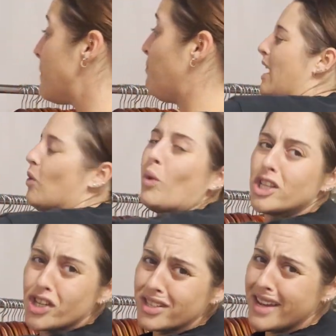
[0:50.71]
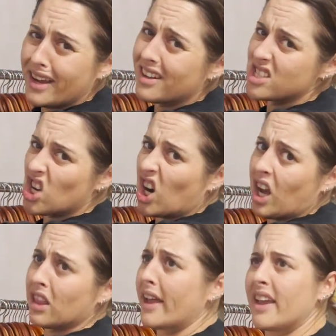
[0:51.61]
Now, what's your take on
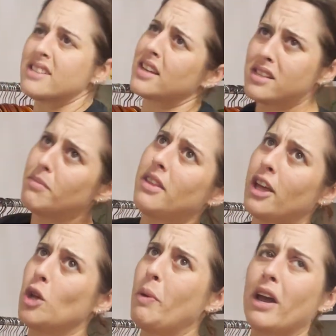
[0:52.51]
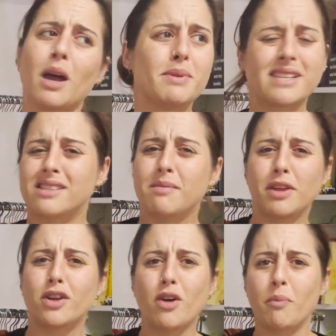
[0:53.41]
Zara? Like, is that something that you pick up? Is that
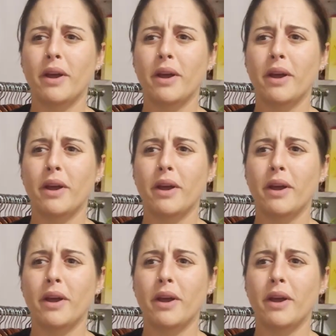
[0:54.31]
something you don't